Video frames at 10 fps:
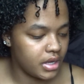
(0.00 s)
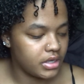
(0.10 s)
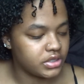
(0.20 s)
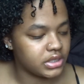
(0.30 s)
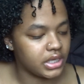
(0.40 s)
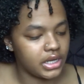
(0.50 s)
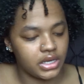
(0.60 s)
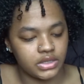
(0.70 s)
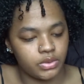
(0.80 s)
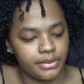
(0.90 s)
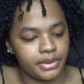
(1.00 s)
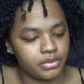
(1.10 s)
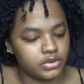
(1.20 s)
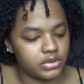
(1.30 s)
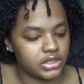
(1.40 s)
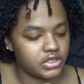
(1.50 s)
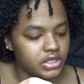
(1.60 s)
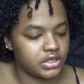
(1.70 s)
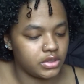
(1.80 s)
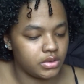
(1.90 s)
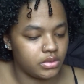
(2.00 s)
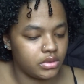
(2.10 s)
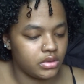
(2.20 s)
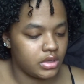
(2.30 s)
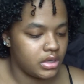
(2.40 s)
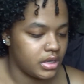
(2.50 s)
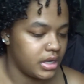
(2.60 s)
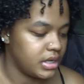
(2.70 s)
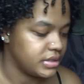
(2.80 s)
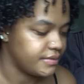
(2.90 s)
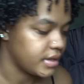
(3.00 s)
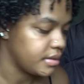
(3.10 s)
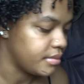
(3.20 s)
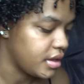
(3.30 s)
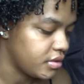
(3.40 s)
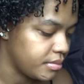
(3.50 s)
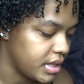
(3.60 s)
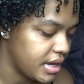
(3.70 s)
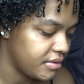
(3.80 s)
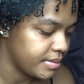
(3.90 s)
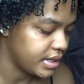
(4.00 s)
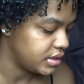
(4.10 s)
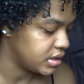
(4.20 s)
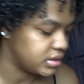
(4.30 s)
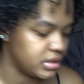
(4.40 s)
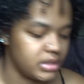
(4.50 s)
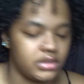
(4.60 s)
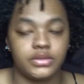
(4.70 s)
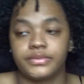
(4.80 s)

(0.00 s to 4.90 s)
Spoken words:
Just kidding, because white people do this shit too. And it's fucking bothering me. Everybody does this.